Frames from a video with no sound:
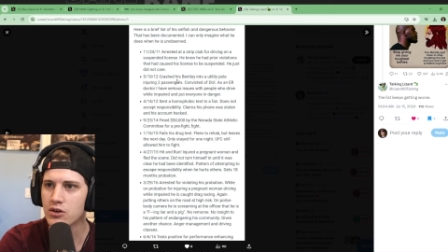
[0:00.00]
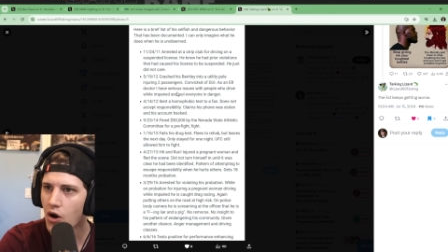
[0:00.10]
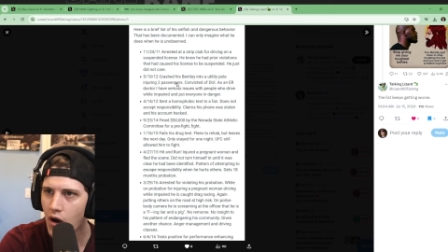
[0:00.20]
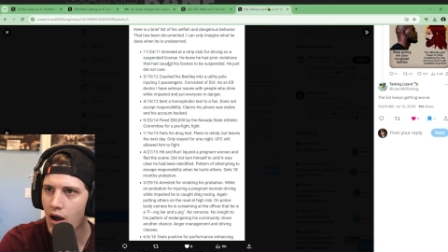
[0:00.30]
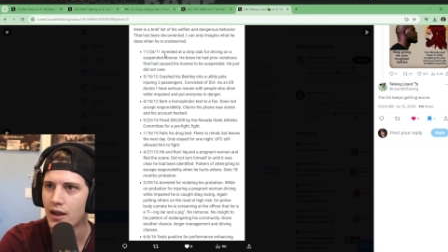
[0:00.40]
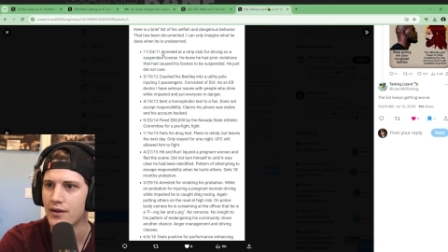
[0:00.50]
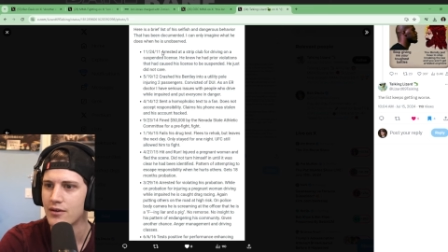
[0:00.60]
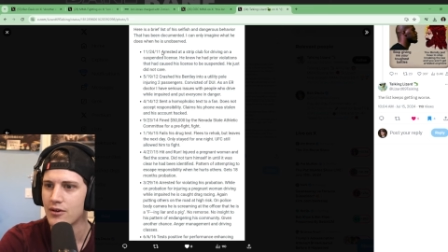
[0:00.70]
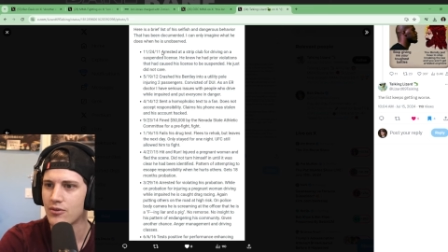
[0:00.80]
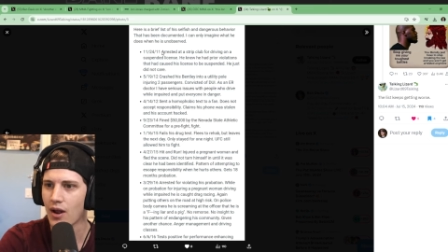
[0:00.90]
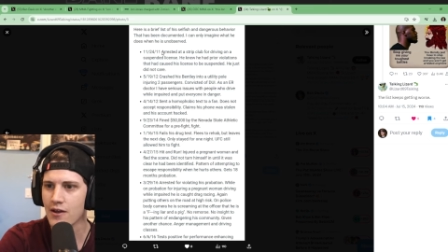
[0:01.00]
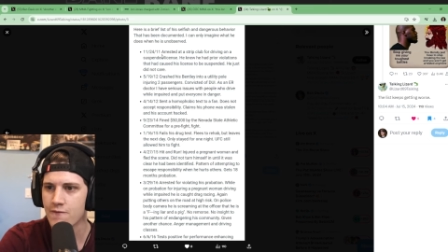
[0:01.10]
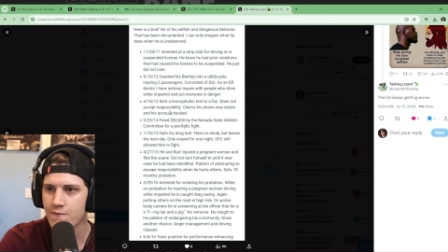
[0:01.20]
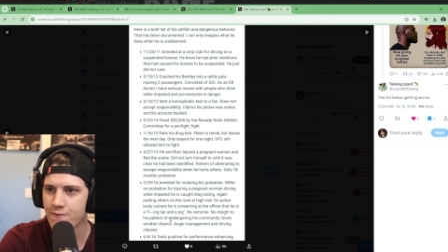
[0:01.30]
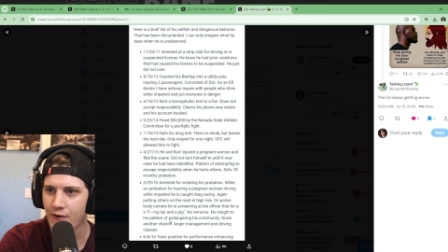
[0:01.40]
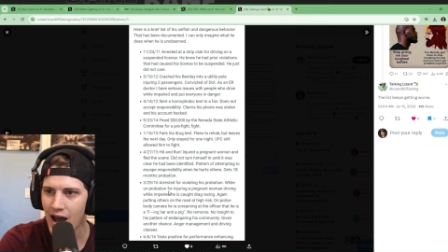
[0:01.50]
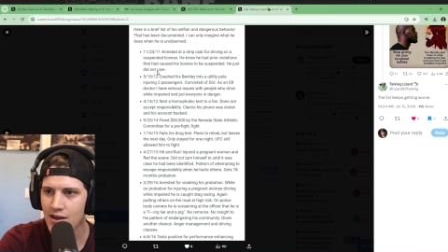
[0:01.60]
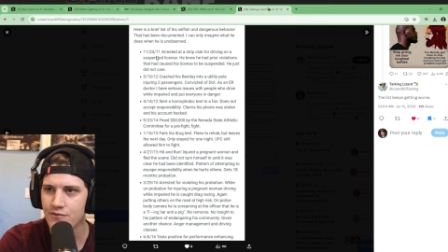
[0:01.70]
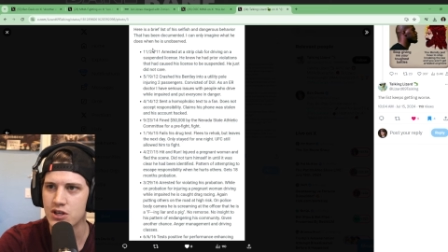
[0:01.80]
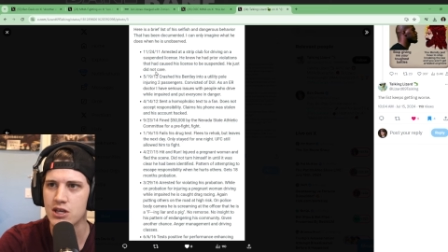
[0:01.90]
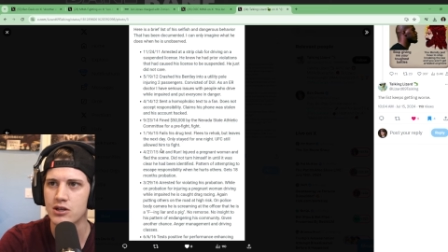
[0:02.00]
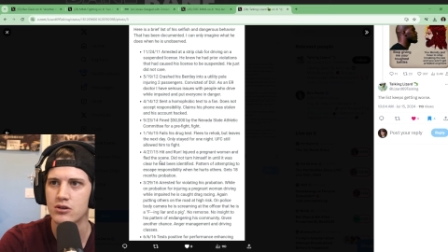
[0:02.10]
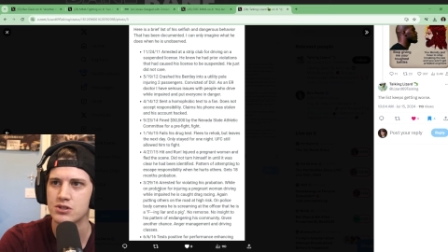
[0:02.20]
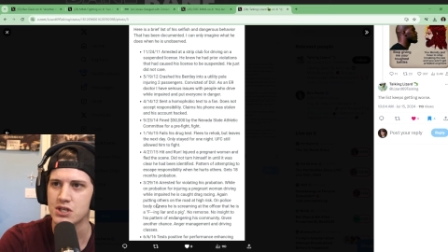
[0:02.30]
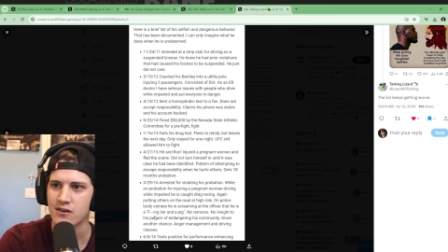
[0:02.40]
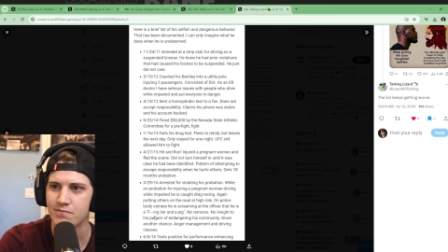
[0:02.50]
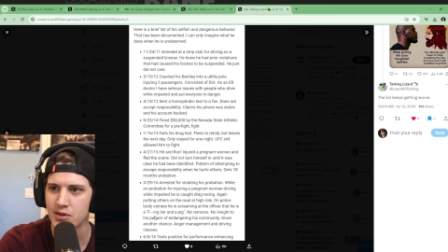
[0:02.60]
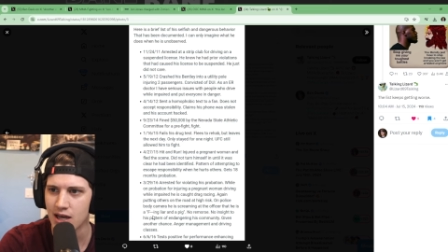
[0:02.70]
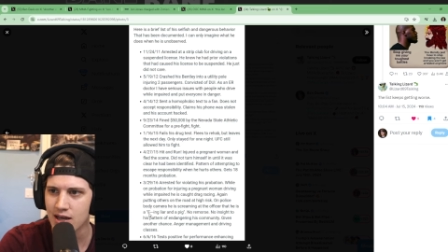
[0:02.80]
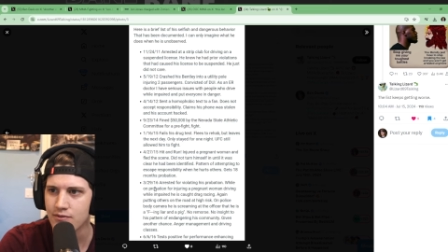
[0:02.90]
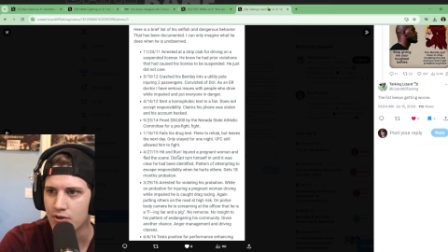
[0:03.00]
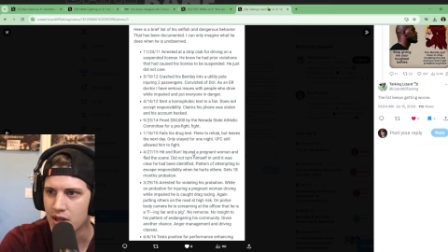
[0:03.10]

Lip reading: gone, right? 5 years of behavior.